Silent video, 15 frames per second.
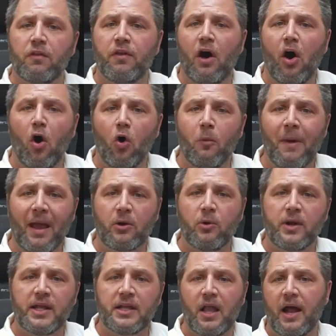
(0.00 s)
the home
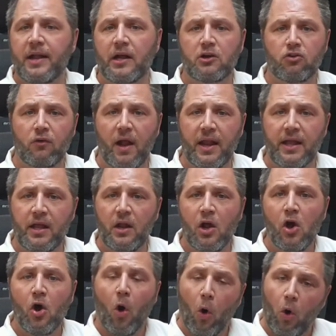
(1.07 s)
equity line of credit,
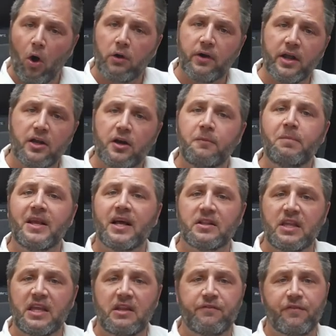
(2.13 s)
or it could be a
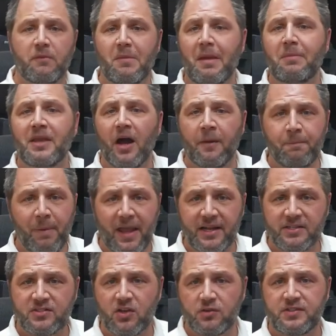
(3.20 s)
lien for maybe unpaid
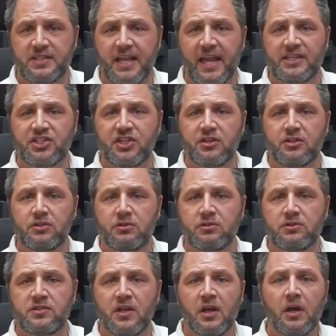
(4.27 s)
association
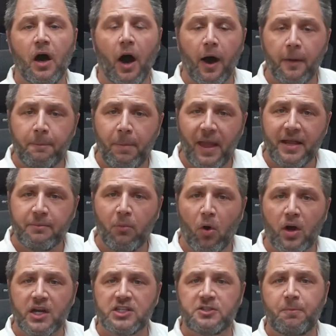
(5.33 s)
dues, unpaid
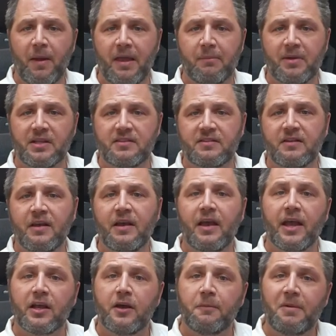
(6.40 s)
mortgage payments.
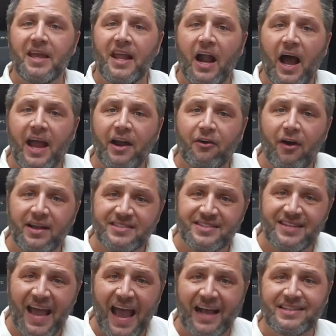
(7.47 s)
It could be an IRS
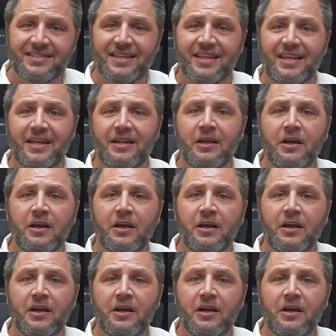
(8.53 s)
tax lien.